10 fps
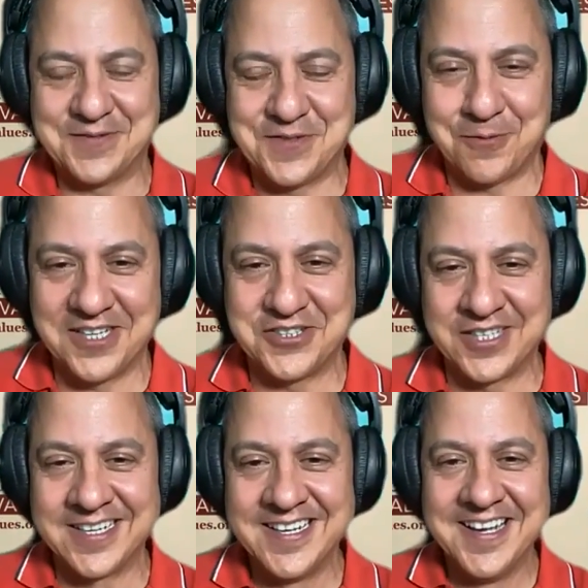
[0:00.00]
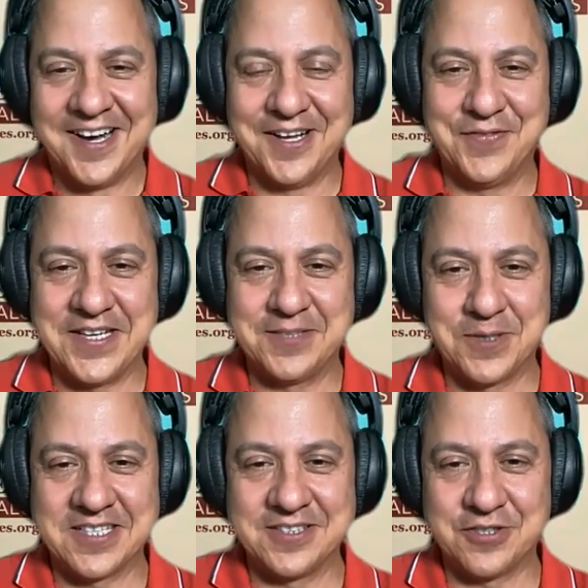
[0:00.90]
If you're watching on
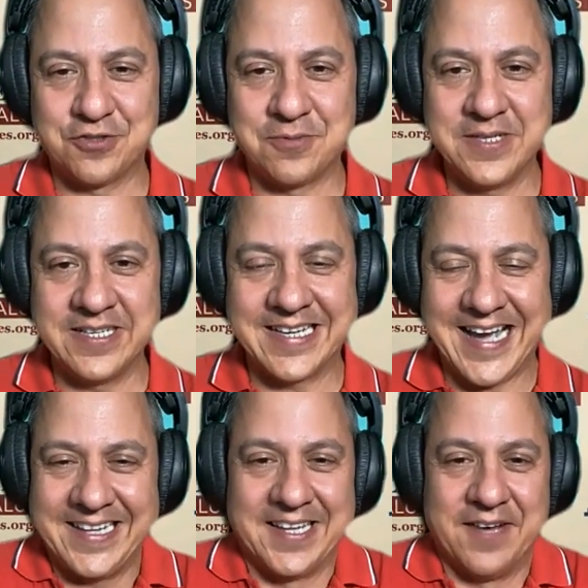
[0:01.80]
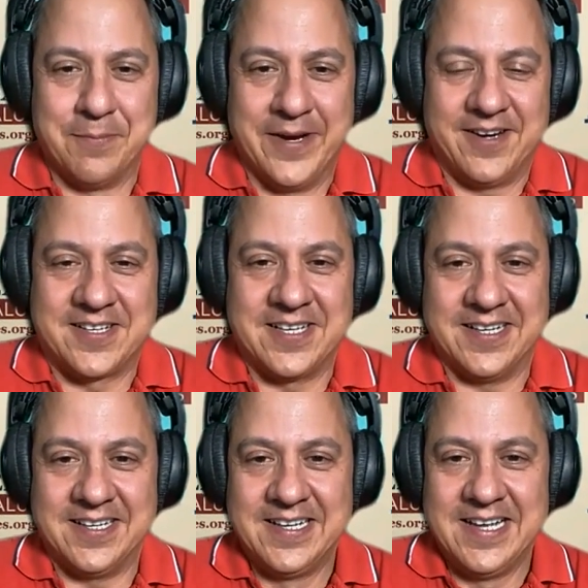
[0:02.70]
Facebook and social media, gotta love America.